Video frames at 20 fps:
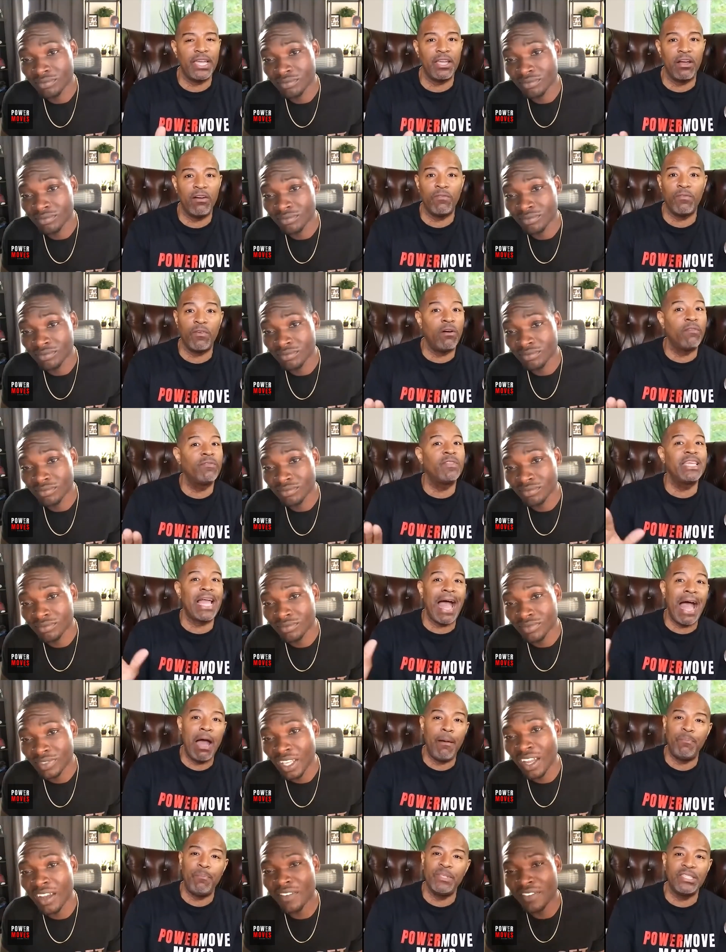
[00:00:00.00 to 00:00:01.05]
Speaker 1: of, of the
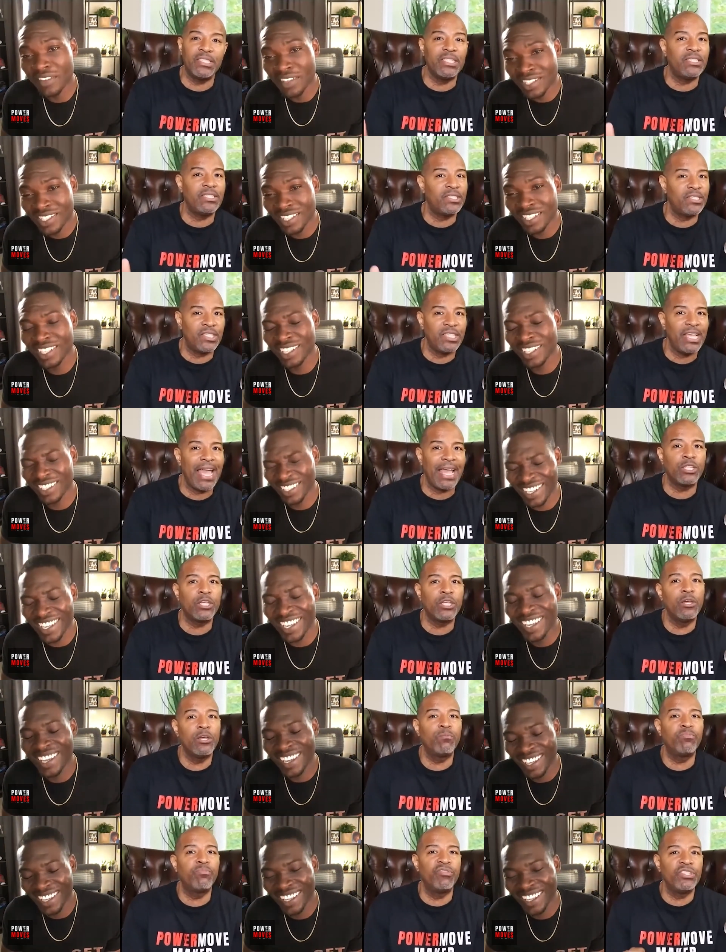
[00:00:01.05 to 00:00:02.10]
opposite sex yeah.
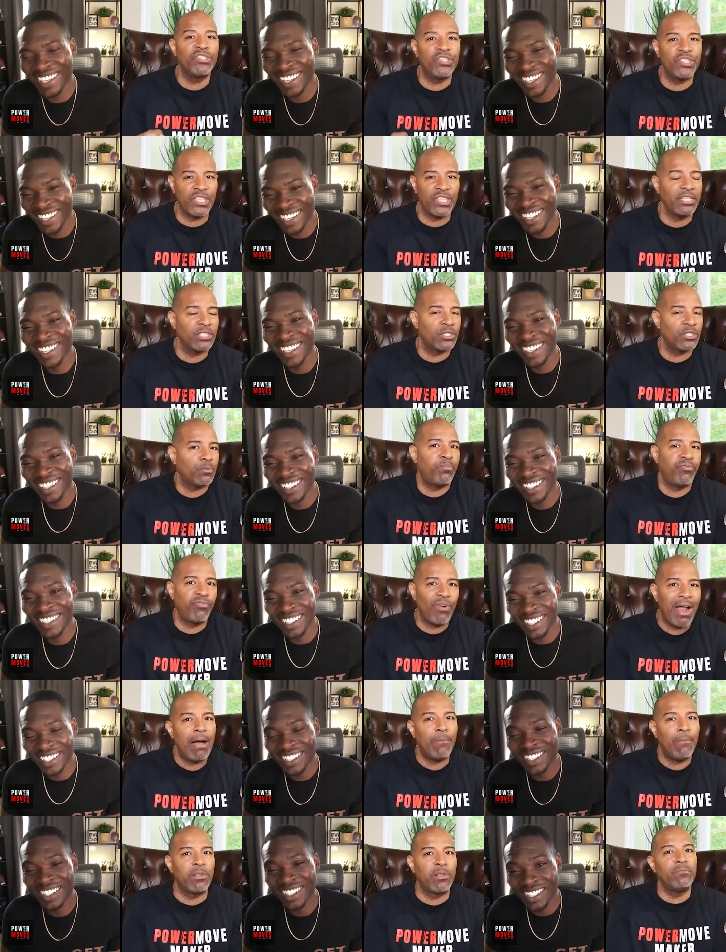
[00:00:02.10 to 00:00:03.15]
presents
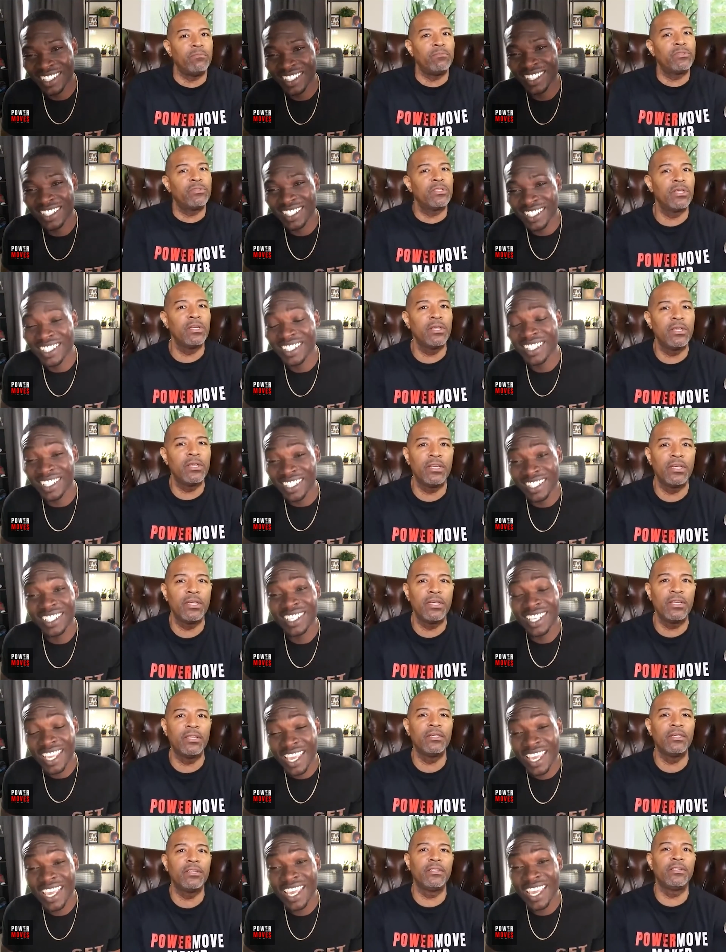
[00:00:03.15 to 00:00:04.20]
problems.
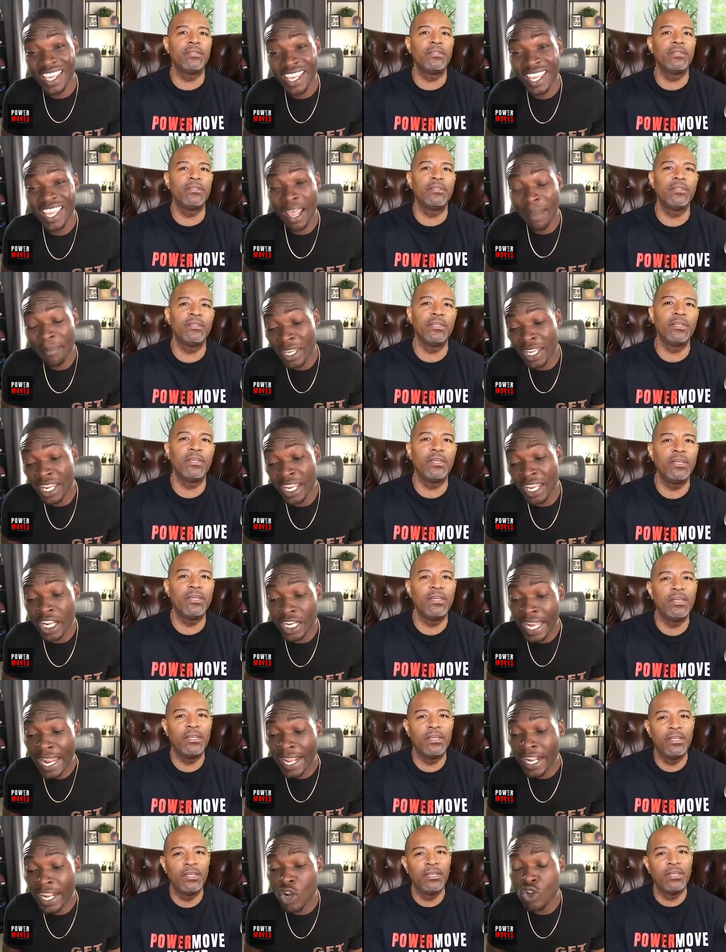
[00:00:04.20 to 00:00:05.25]
Speaker 2: Yeah, I mean
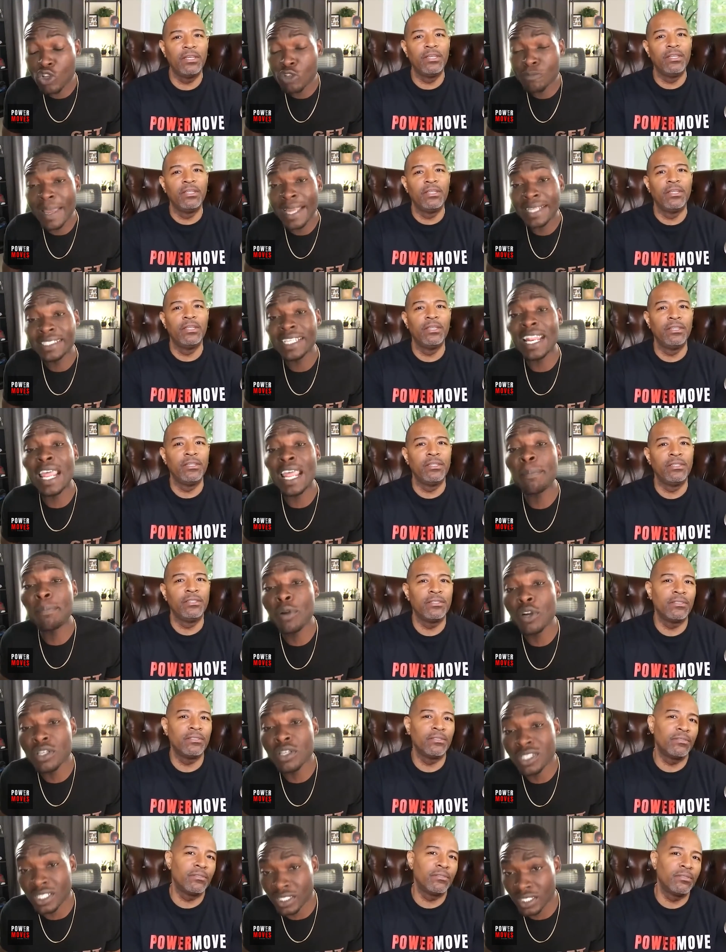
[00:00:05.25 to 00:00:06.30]
that goes back to that
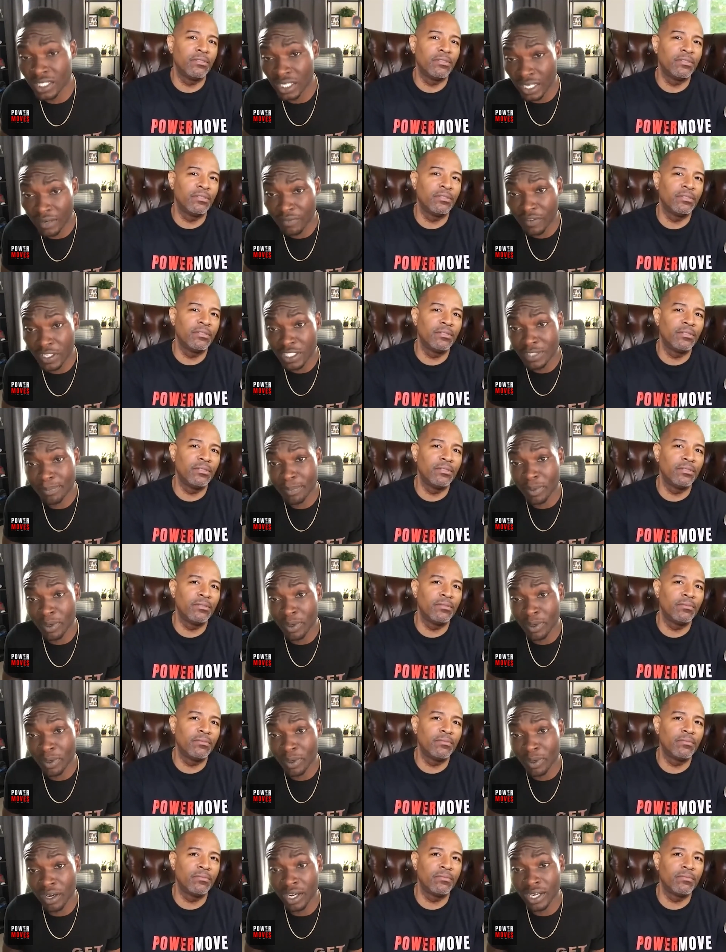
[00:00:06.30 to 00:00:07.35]
person's lived
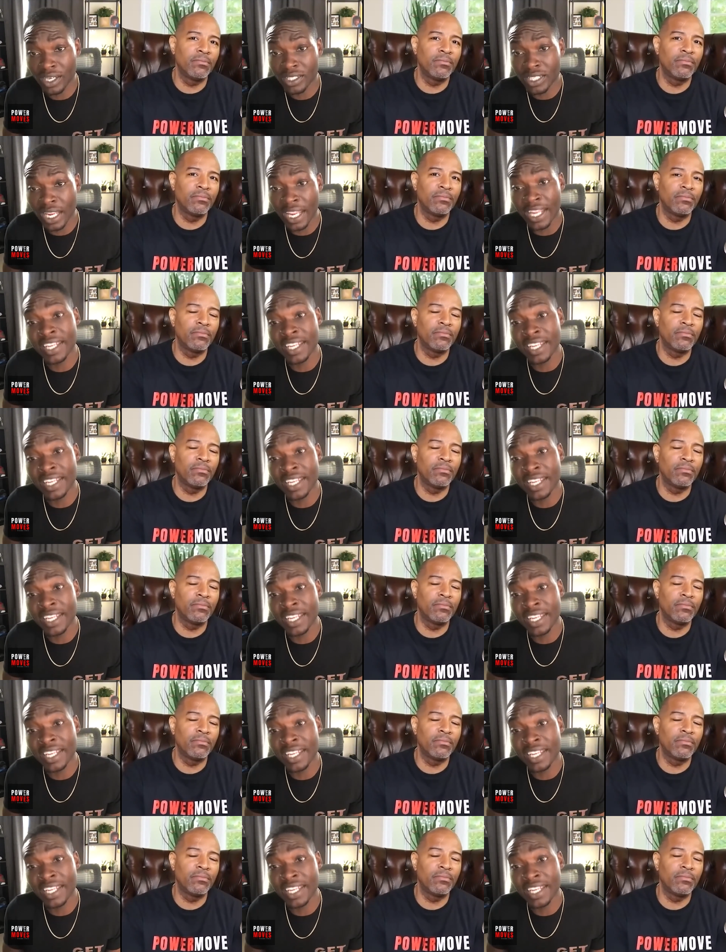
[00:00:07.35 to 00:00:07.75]
experience